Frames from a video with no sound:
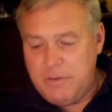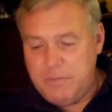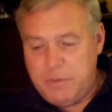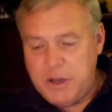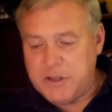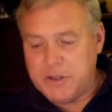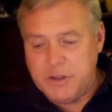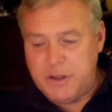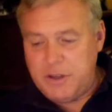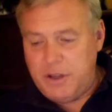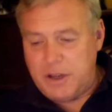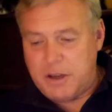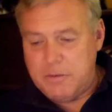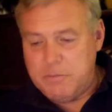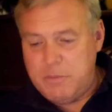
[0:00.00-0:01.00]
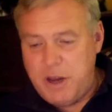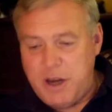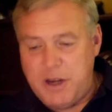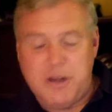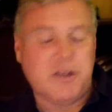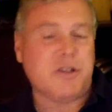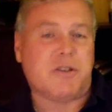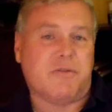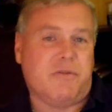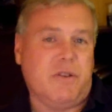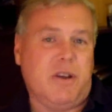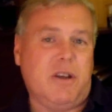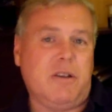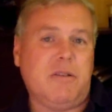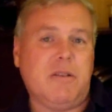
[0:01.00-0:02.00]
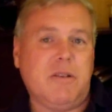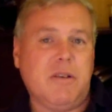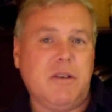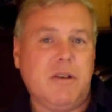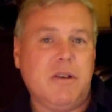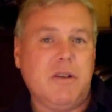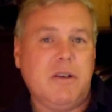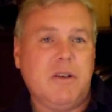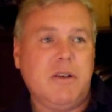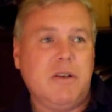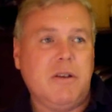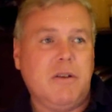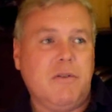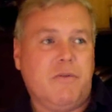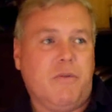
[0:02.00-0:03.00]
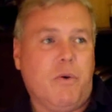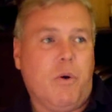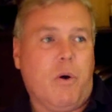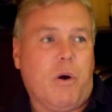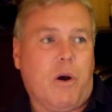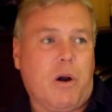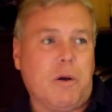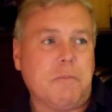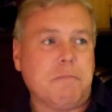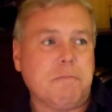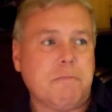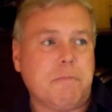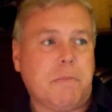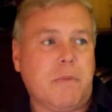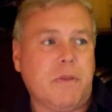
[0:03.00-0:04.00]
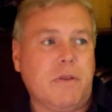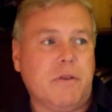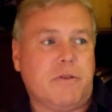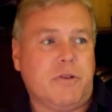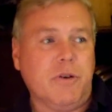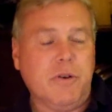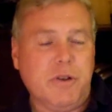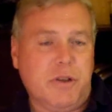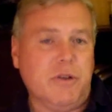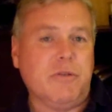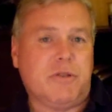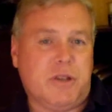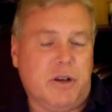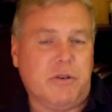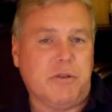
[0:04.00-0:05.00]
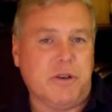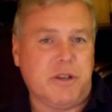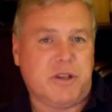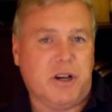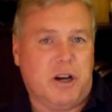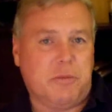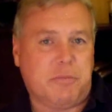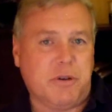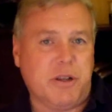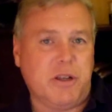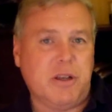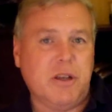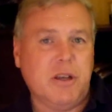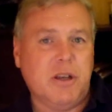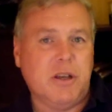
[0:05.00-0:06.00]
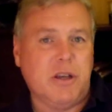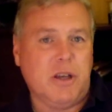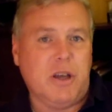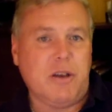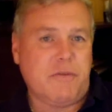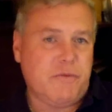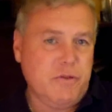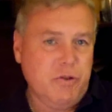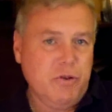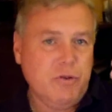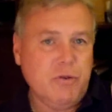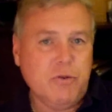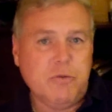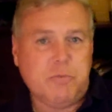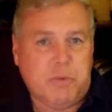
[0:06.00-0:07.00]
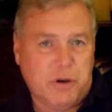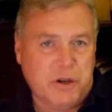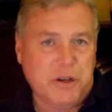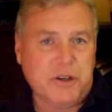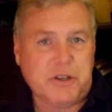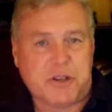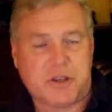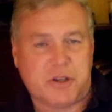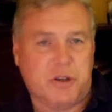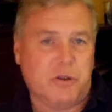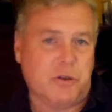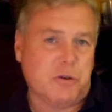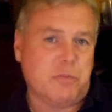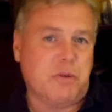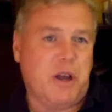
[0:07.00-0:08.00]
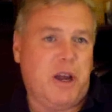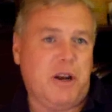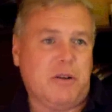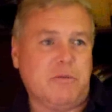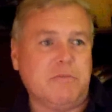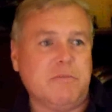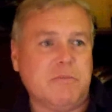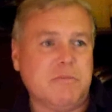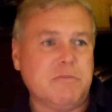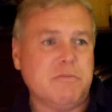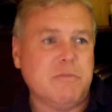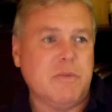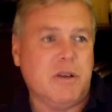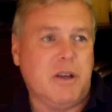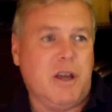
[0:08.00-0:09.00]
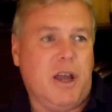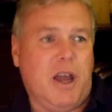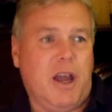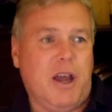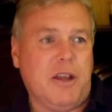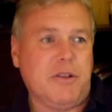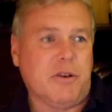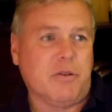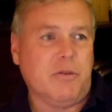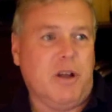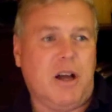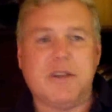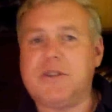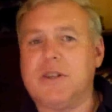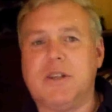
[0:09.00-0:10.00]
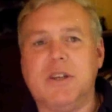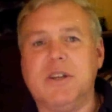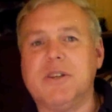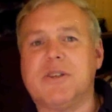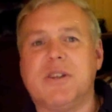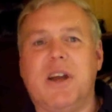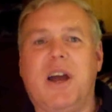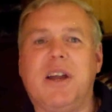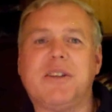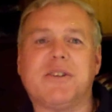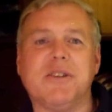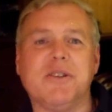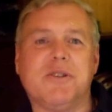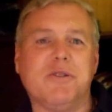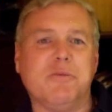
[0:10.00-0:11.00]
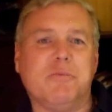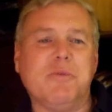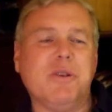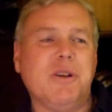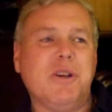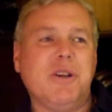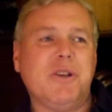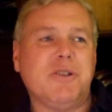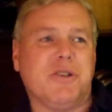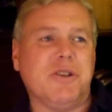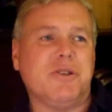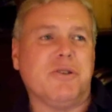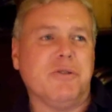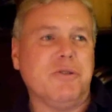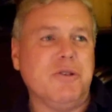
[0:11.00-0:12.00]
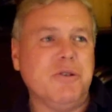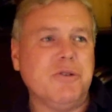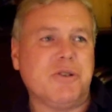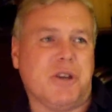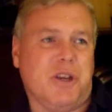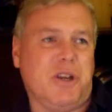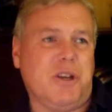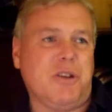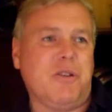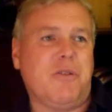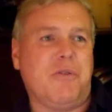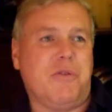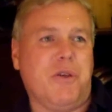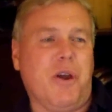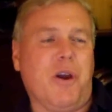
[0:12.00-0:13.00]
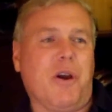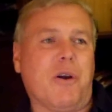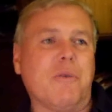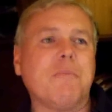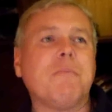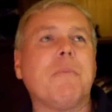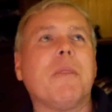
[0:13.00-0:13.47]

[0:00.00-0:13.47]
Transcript: basically like a maintenance fee for to the utility company if you put in a solar panel. And their logic is that since you since you're using their